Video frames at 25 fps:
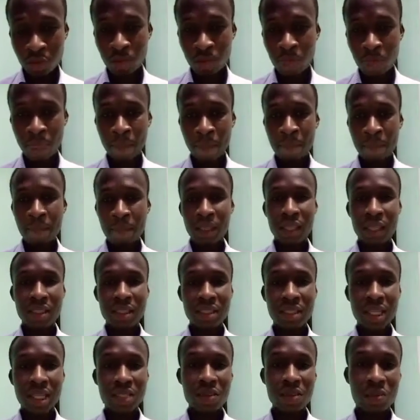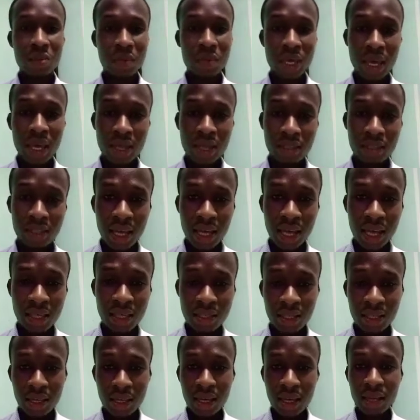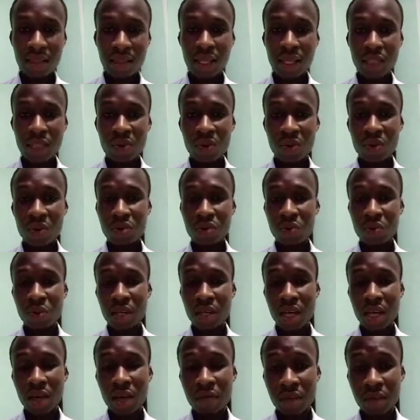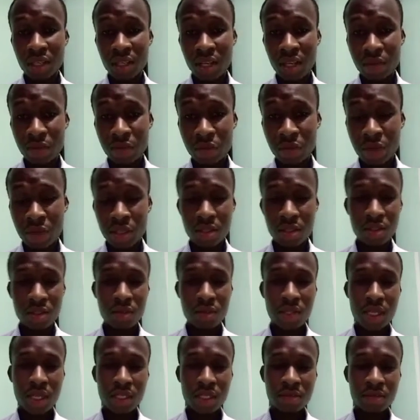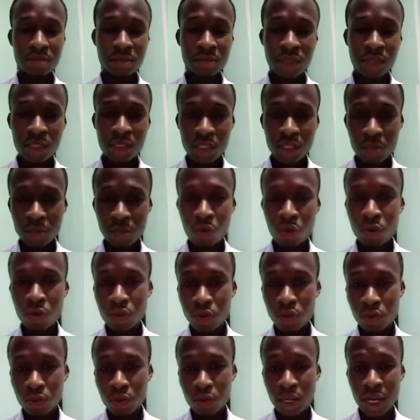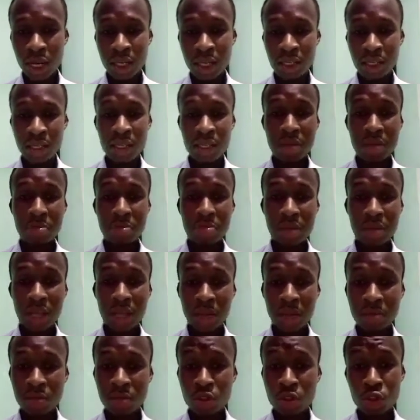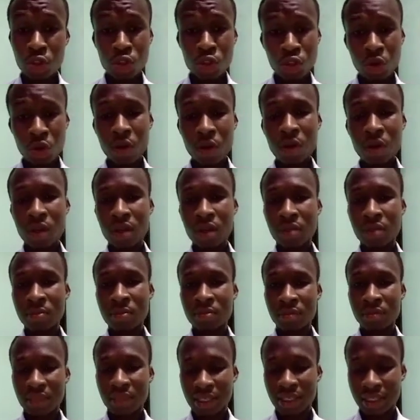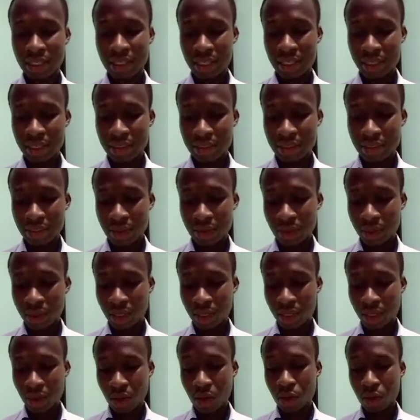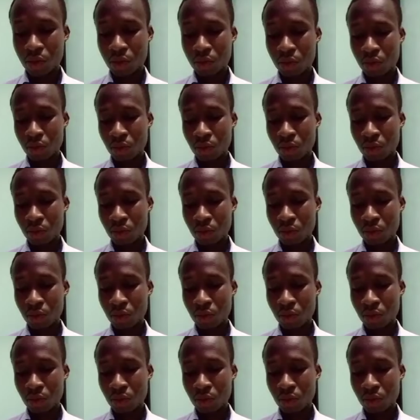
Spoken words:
Yes, that's why we exercise, and that's why also we have enough rest so that the bones also can become strong. Yes, okay. Also,